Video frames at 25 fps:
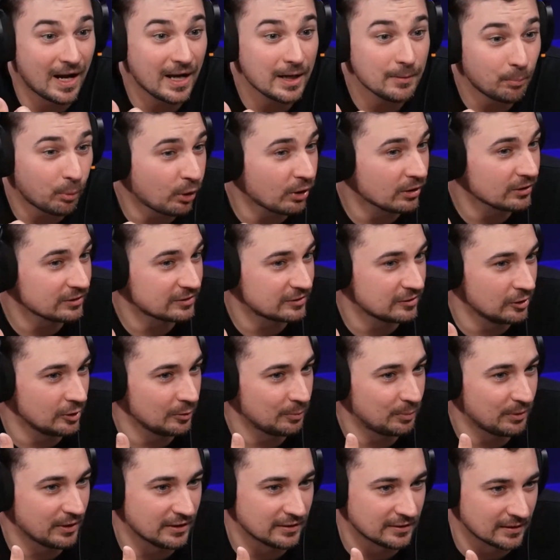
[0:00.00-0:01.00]
personal
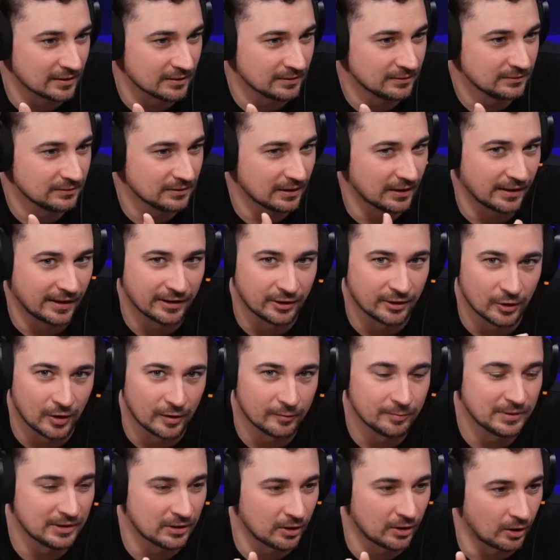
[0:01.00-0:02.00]
opinion, and I know I've
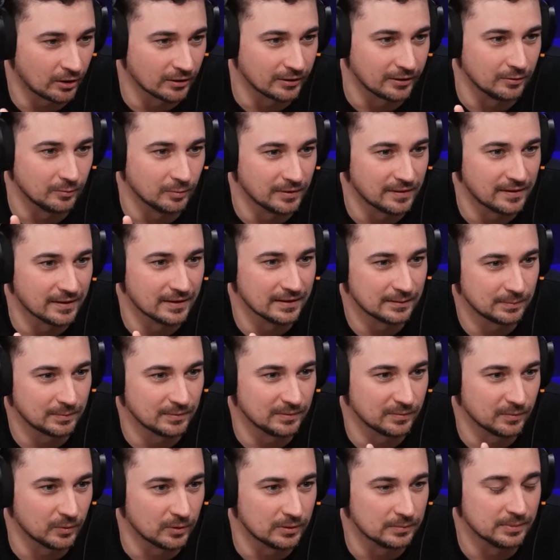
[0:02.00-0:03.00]
been argued with this
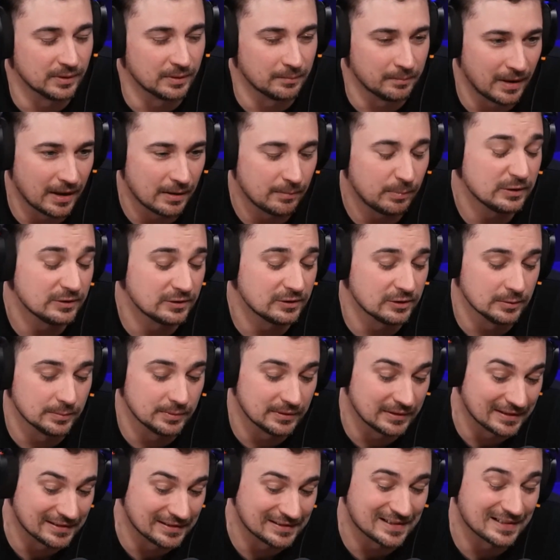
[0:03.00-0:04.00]
before, but my personal
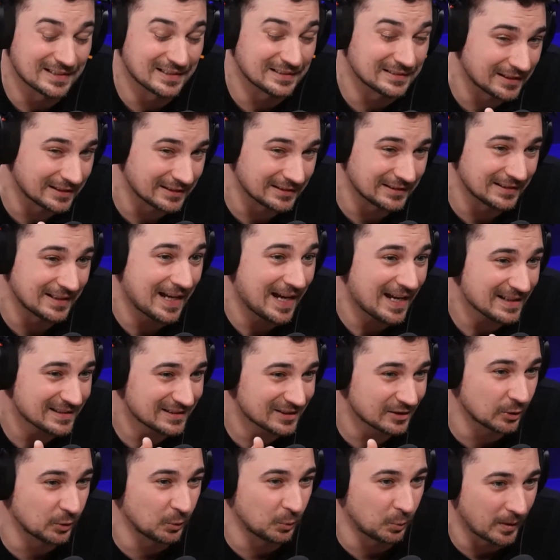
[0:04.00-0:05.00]
opinion is that the
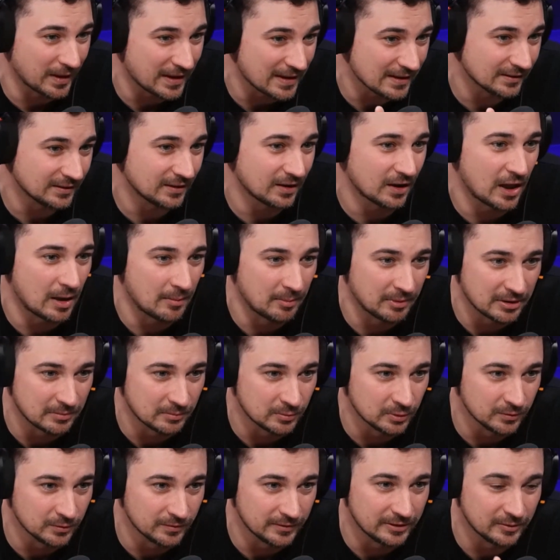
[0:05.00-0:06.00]
last great comedy
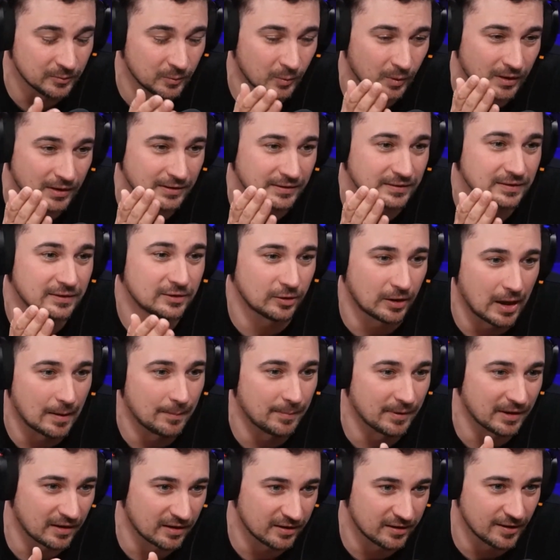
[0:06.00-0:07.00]
movie was
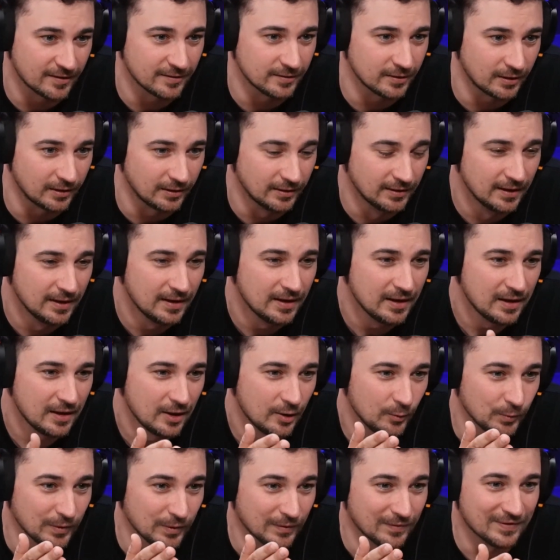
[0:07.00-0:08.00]
Tropic Thunder.
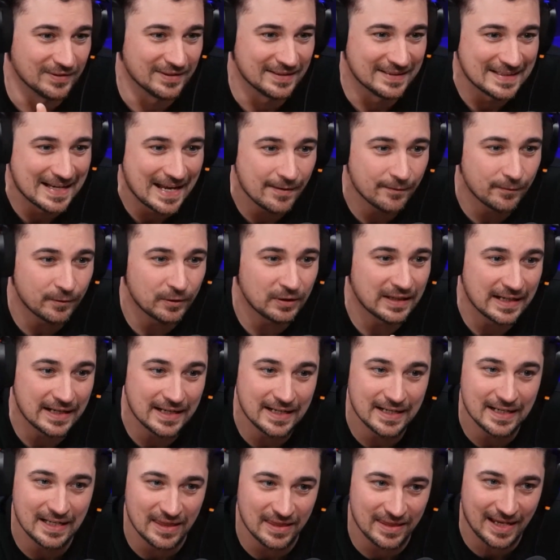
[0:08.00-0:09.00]
We've never
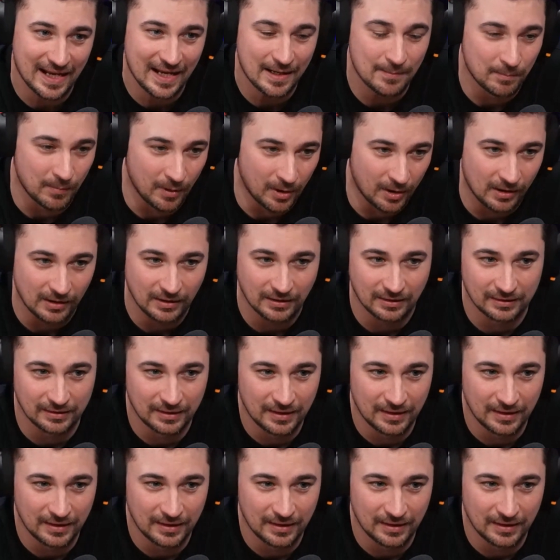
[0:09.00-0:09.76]
hit that mark